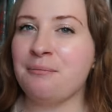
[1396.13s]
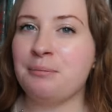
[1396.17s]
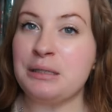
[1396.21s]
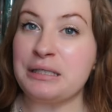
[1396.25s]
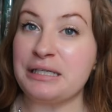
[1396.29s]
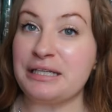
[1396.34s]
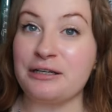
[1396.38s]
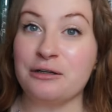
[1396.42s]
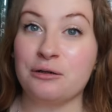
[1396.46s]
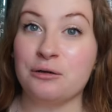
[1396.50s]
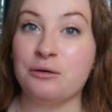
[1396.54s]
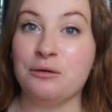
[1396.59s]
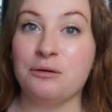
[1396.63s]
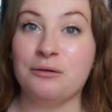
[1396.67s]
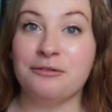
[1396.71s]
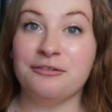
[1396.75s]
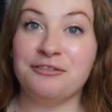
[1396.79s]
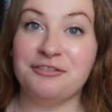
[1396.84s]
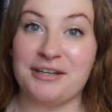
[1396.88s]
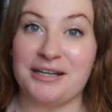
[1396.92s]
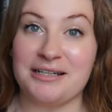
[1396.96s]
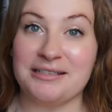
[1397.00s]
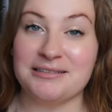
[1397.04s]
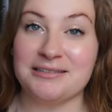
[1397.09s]
political
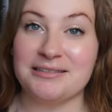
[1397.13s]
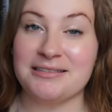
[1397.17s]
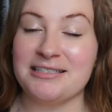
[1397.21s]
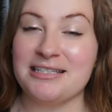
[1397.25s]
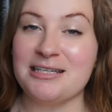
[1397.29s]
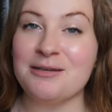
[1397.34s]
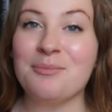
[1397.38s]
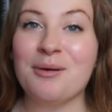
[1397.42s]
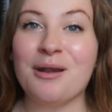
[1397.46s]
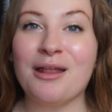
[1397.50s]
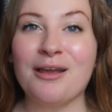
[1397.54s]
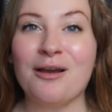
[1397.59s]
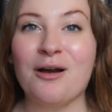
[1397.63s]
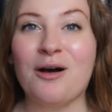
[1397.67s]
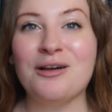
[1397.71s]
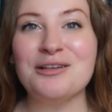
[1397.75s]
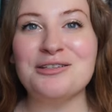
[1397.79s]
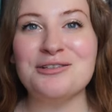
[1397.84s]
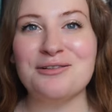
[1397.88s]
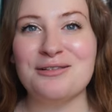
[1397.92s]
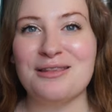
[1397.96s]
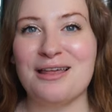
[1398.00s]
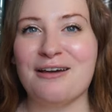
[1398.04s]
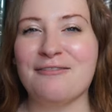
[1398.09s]
fantasy, but I
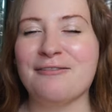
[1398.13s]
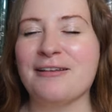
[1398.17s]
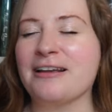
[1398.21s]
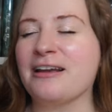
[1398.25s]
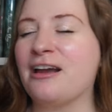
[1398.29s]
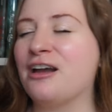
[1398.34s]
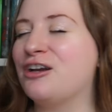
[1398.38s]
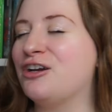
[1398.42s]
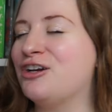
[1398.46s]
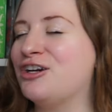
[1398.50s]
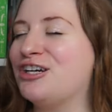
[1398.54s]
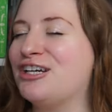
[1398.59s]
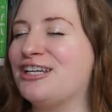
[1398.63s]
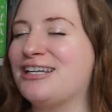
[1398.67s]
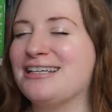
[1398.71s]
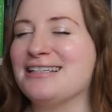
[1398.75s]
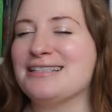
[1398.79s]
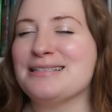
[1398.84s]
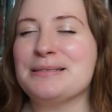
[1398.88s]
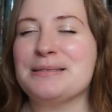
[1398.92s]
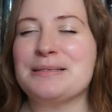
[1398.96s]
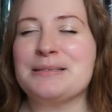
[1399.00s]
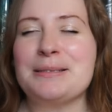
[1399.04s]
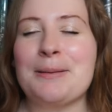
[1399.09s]
also love like a good
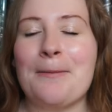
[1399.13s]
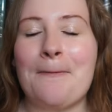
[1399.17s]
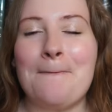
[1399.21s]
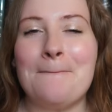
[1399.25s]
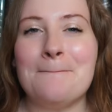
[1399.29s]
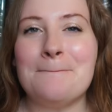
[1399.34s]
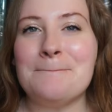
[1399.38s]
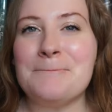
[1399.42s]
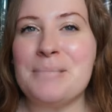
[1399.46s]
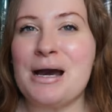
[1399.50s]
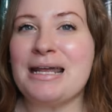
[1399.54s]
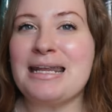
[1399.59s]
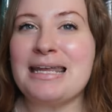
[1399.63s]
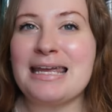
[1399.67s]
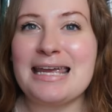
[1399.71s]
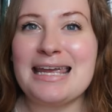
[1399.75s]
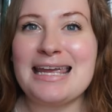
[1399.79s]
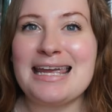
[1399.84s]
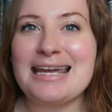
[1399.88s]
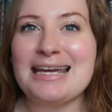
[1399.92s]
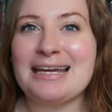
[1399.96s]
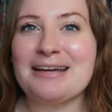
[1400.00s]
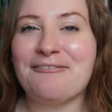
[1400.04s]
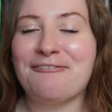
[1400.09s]

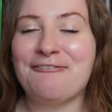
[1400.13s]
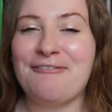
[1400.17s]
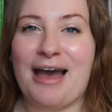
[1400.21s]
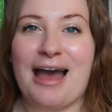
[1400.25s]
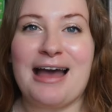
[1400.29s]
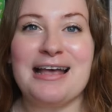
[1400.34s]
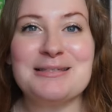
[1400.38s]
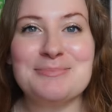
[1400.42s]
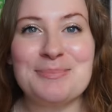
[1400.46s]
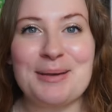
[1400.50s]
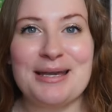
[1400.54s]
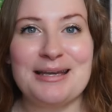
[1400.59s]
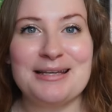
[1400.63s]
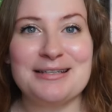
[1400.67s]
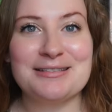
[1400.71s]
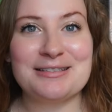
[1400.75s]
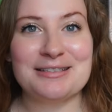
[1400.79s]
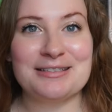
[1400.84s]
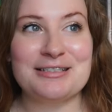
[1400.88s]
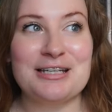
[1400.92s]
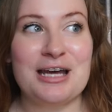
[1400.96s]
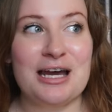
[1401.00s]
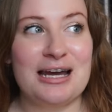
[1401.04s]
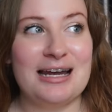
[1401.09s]
smutty,
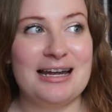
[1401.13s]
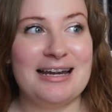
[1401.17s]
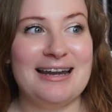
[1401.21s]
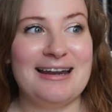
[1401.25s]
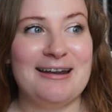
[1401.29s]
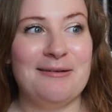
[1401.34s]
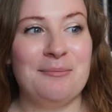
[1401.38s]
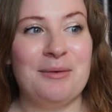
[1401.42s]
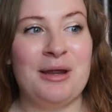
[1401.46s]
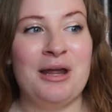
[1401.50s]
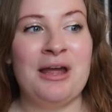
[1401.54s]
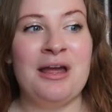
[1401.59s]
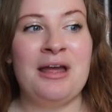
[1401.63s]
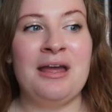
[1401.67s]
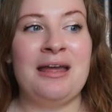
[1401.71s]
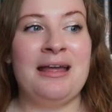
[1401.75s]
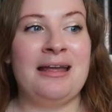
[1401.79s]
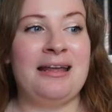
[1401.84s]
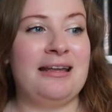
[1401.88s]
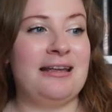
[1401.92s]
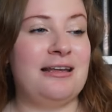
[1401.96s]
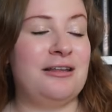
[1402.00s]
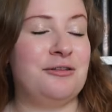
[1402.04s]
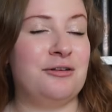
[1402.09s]
fast-paced time,
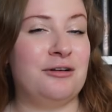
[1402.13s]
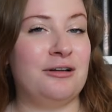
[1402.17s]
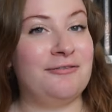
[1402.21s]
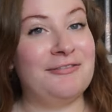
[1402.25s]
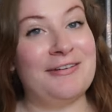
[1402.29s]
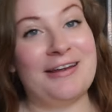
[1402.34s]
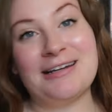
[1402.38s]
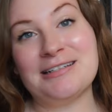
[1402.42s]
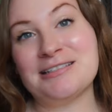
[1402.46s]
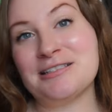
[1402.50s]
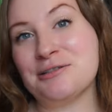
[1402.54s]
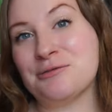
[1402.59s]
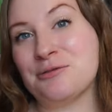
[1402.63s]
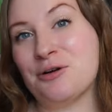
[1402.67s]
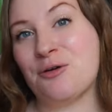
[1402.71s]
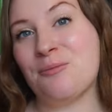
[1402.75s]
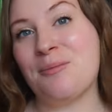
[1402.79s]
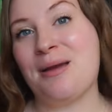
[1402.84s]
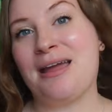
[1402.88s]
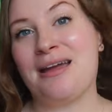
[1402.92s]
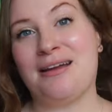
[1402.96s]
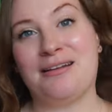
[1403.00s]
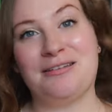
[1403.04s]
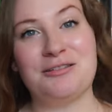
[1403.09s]
either in fantasy
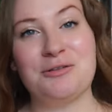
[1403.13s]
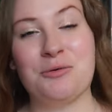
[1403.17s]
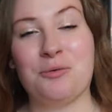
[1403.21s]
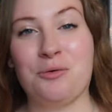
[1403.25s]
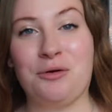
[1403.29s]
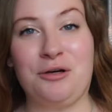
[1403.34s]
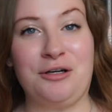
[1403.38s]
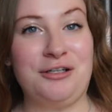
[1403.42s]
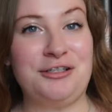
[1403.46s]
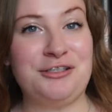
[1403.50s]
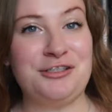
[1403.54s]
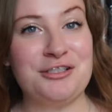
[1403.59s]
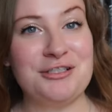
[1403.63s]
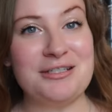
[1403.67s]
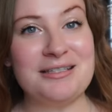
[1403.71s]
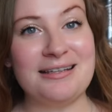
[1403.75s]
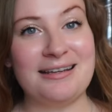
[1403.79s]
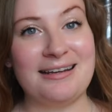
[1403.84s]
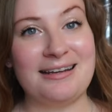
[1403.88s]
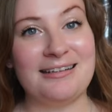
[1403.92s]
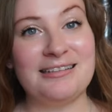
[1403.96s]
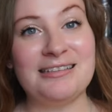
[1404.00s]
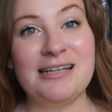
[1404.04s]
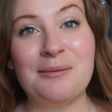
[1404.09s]
romance or just
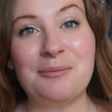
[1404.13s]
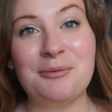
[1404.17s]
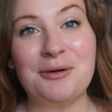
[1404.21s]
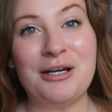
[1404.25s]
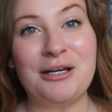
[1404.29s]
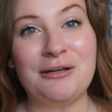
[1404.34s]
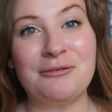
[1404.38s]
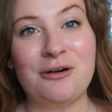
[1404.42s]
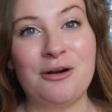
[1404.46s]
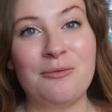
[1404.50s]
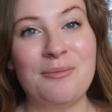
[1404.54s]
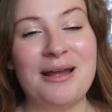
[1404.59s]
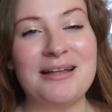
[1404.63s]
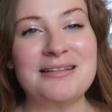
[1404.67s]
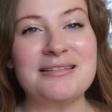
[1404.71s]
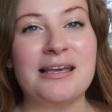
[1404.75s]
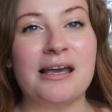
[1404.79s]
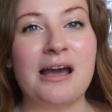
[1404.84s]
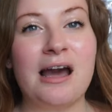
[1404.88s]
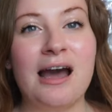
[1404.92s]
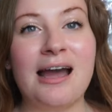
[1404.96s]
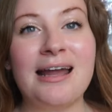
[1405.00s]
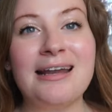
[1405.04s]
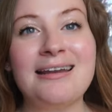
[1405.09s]
in contemporary romance.
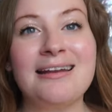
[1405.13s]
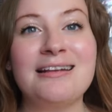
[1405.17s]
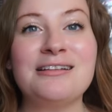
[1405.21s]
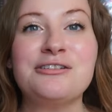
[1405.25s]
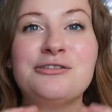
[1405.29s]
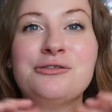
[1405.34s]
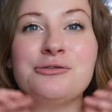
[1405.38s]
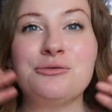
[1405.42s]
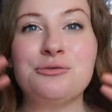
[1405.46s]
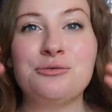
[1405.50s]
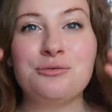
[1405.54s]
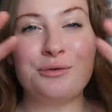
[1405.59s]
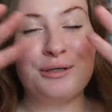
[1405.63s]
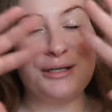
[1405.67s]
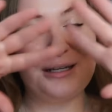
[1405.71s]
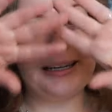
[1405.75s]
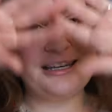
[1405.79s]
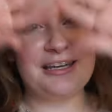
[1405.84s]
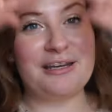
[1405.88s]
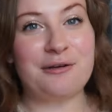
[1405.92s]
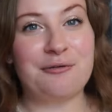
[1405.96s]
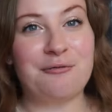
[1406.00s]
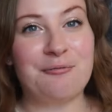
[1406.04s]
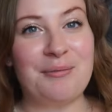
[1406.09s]
Like I need to
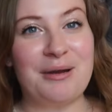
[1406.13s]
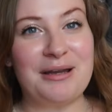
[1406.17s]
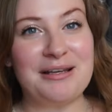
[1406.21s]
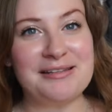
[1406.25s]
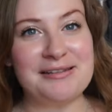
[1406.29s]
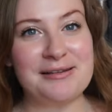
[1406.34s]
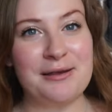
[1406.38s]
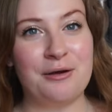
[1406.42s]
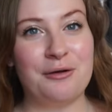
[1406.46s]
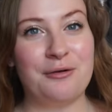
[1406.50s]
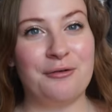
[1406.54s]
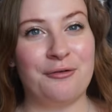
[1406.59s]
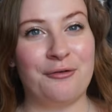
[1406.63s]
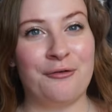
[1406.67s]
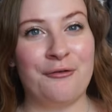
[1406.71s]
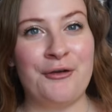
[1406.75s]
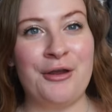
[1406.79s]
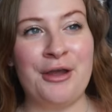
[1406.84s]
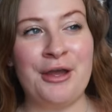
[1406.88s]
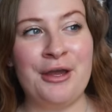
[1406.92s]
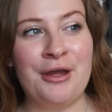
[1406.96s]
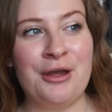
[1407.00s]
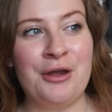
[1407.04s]
give myself